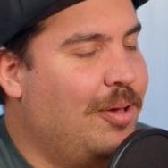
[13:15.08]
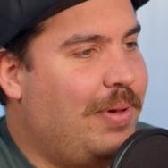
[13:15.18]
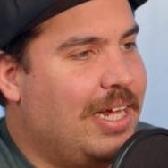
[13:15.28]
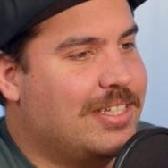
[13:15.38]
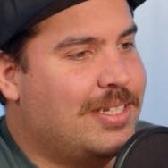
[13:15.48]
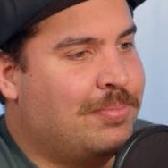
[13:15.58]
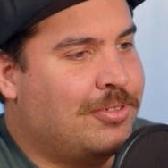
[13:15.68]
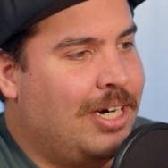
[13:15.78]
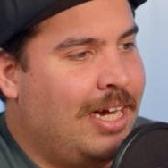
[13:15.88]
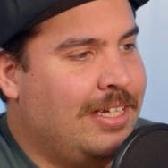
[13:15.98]
But
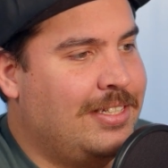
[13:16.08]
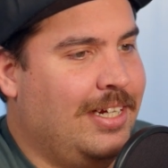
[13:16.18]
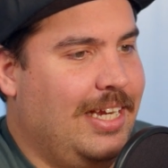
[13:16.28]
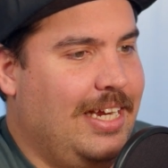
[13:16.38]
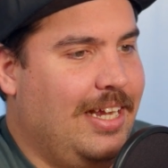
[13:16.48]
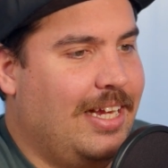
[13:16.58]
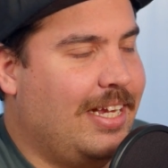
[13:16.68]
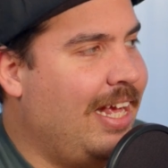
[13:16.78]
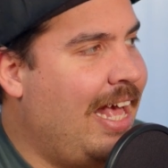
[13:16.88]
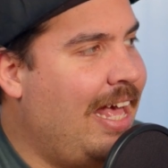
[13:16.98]
surprisingly,
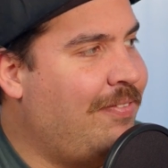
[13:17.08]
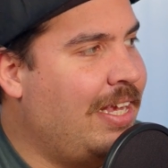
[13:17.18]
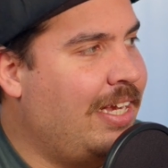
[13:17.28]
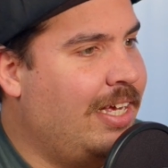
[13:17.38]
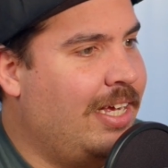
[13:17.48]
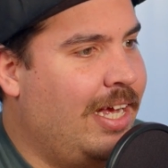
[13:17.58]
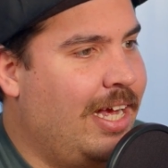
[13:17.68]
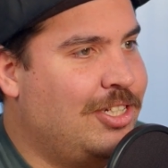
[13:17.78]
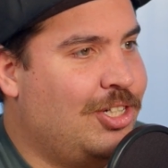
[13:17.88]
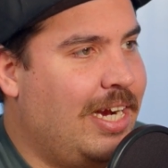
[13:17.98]
like having a,
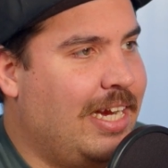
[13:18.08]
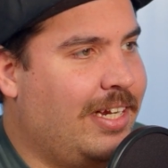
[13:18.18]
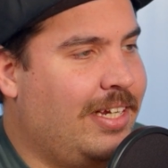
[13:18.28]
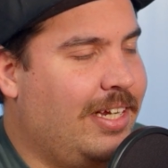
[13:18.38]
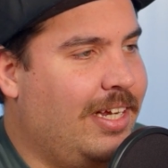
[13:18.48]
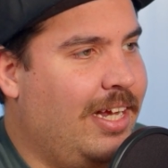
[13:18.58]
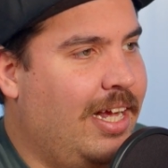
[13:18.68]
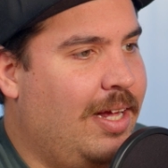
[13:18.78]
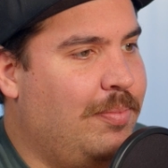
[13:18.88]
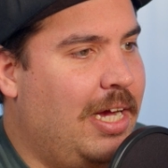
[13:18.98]
a drink
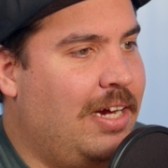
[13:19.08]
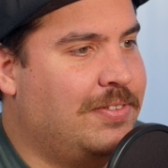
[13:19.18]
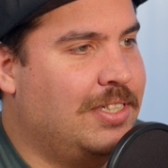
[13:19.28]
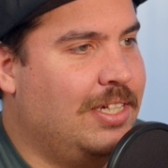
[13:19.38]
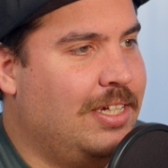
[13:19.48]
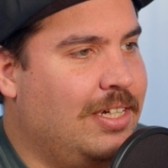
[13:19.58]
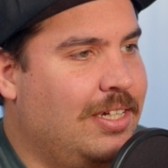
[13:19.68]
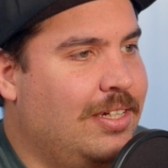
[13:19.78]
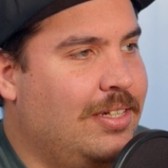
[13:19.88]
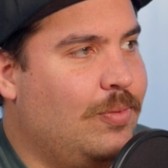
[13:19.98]
um, after
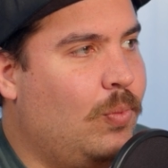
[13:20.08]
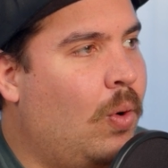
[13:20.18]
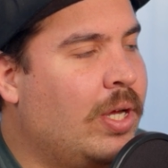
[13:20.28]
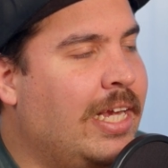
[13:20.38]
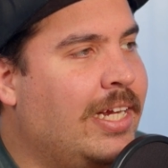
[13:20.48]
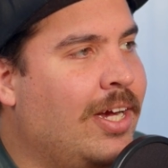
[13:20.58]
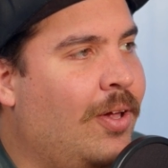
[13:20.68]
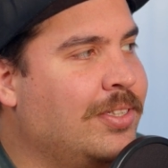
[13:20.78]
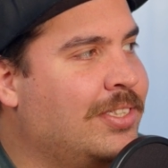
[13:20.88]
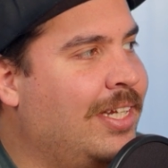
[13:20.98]
walking
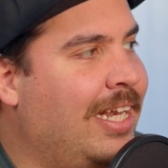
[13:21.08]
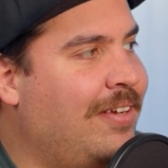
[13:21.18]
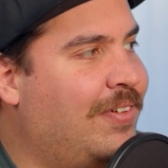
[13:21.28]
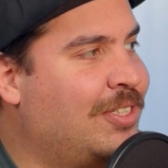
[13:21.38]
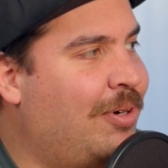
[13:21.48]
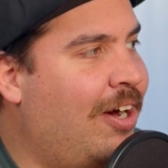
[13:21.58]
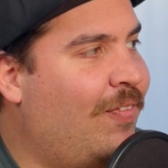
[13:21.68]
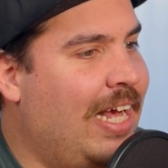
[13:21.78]
constantly for 12